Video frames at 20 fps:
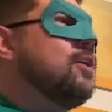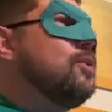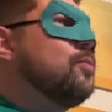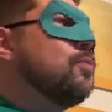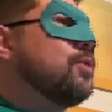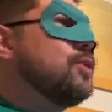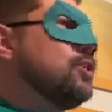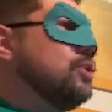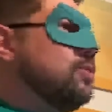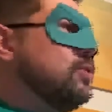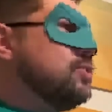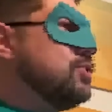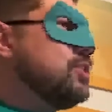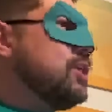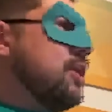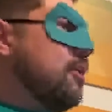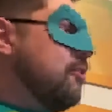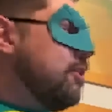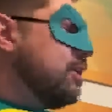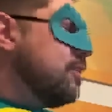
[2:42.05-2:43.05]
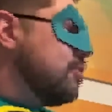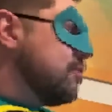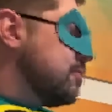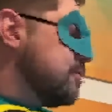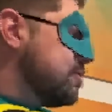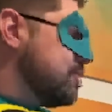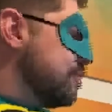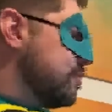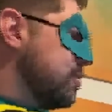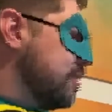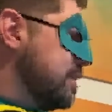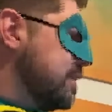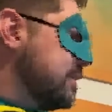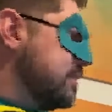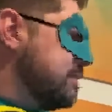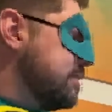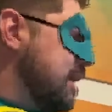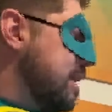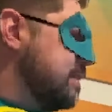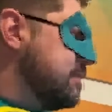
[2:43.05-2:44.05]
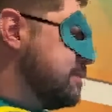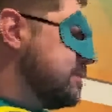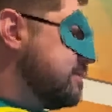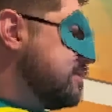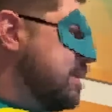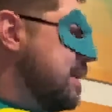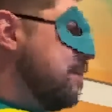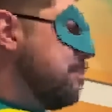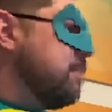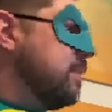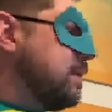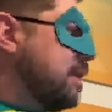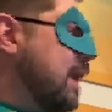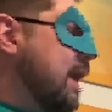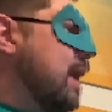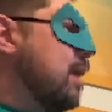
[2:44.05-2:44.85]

Were you sharing your stories and stamping